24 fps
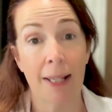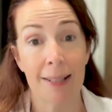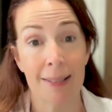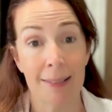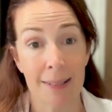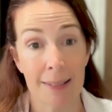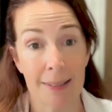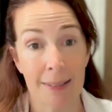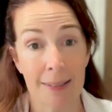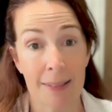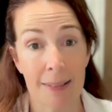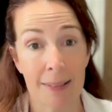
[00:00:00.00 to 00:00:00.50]

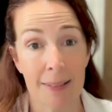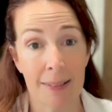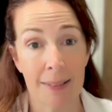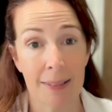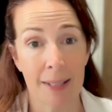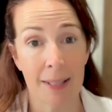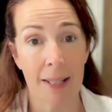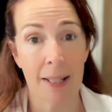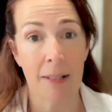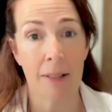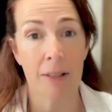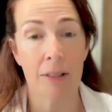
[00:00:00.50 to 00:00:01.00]

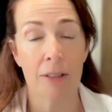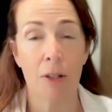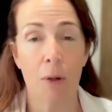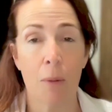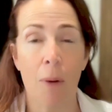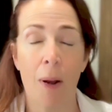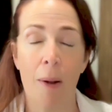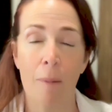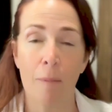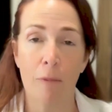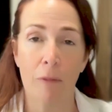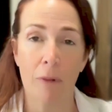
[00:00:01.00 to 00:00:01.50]
consistency.
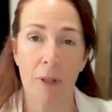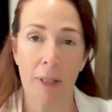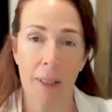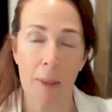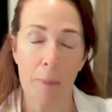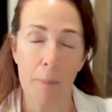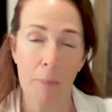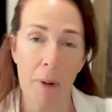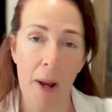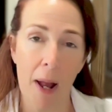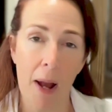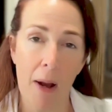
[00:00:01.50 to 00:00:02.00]
So I'm
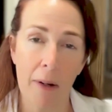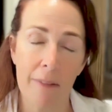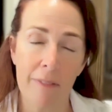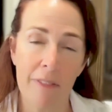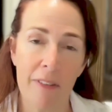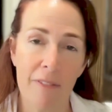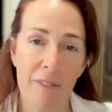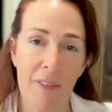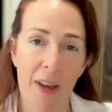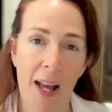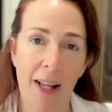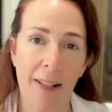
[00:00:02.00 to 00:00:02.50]
really proud of
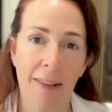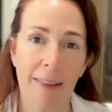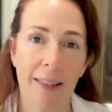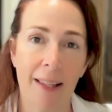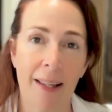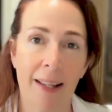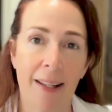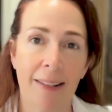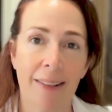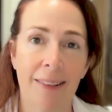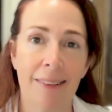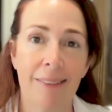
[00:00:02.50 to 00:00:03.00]
the fact
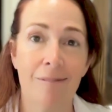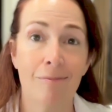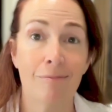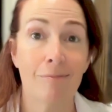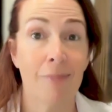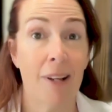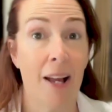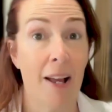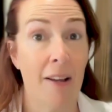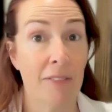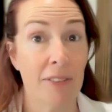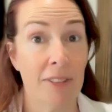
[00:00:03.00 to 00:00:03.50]
that
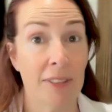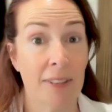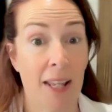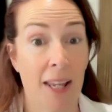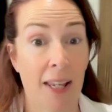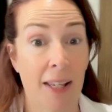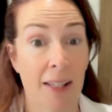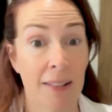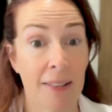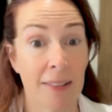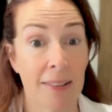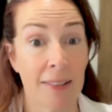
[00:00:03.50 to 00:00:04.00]
I've
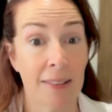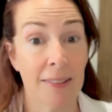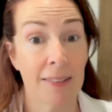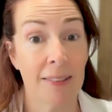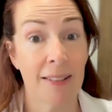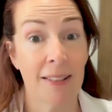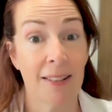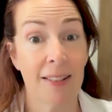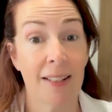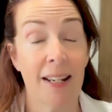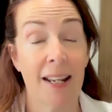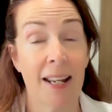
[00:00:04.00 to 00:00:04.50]
stayed
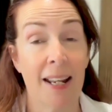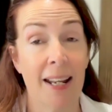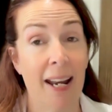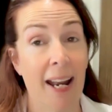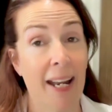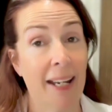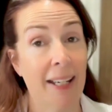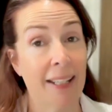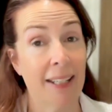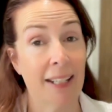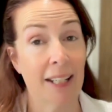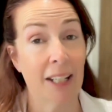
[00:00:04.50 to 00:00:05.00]
consistent, and
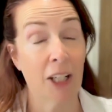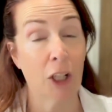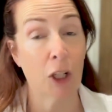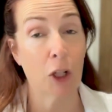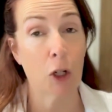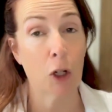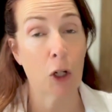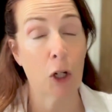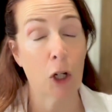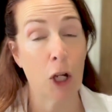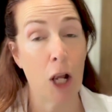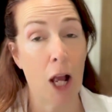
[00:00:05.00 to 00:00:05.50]

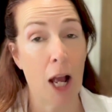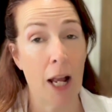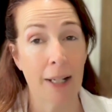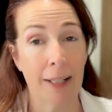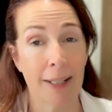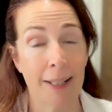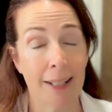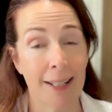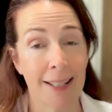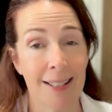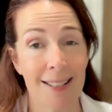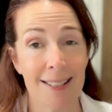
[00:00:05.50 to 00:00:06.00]
I
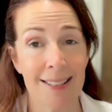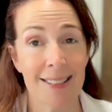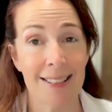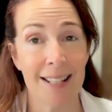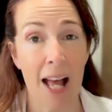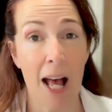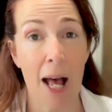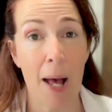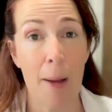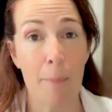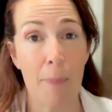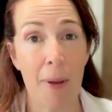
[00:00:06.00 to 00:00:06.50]
didn't
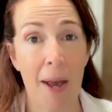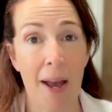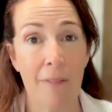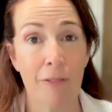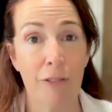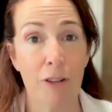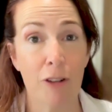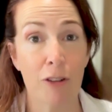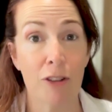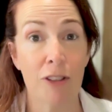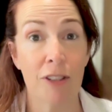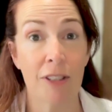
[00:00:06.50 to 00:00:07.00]
stop
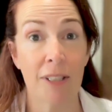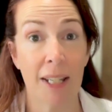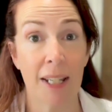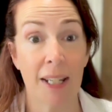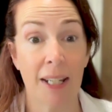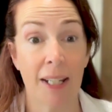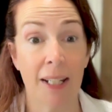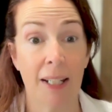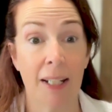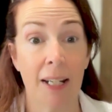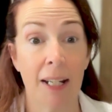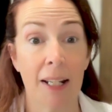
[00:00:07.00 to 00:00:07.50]
after
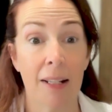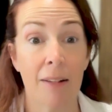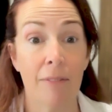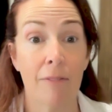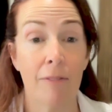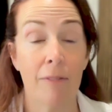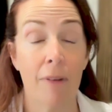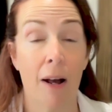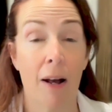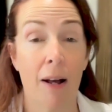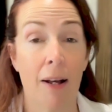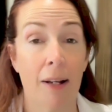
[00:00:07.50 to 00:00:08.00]
seeing
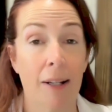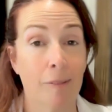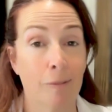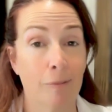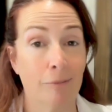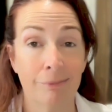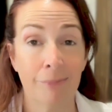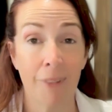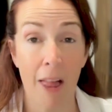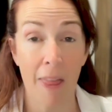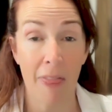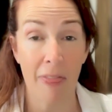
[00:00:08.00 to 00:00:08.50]

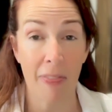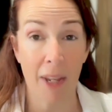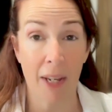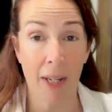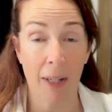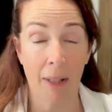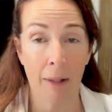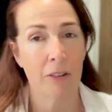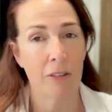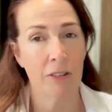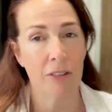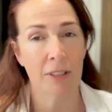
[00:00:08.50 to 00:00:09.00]
nothing.
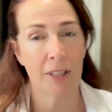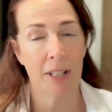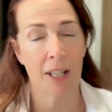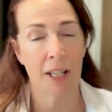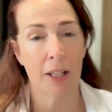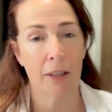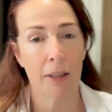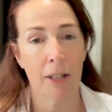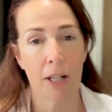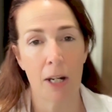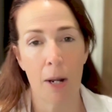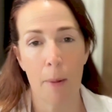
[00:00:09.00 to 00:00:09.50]
They're
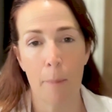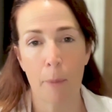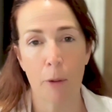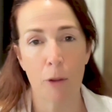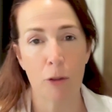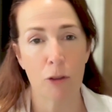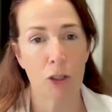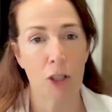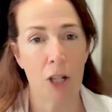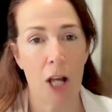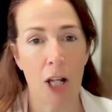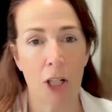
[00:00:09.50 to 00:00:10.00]
seeing the
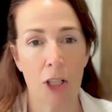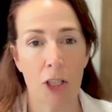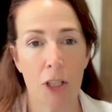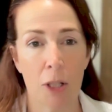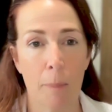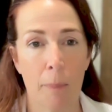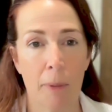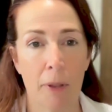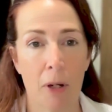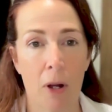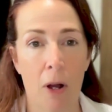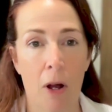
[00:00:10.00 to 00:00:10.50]
numbers not
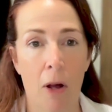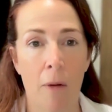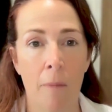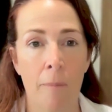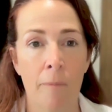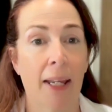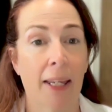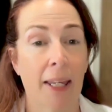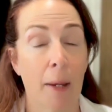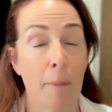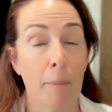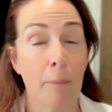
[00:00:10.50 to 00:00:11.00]
jump at all.
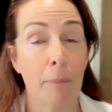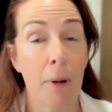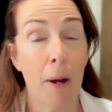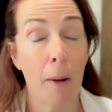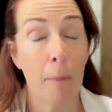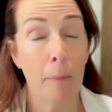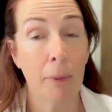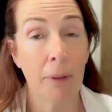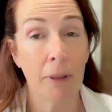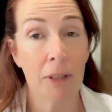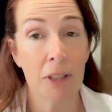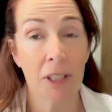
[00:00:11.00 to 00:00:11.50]
I kept
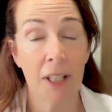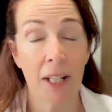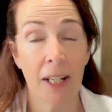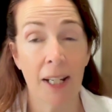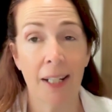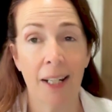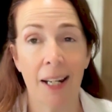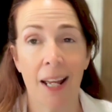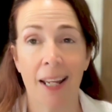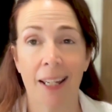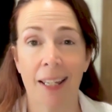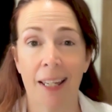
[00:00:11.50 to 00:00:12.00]

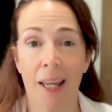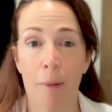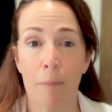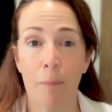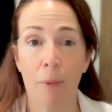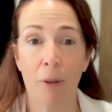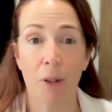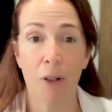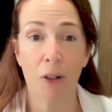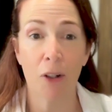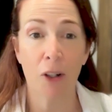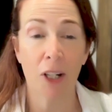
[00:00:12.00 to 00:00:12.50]
publishing, I kept
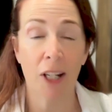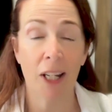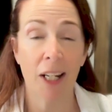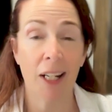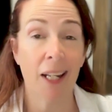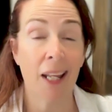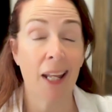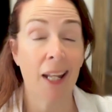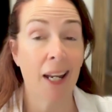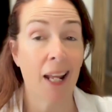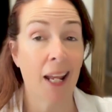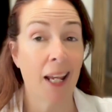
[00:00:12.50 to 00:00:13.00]

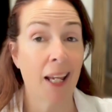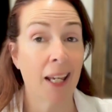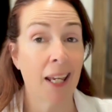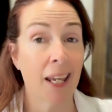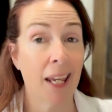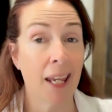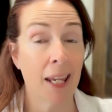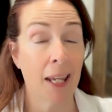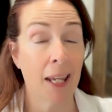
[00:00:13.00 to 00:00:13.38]
learning, and I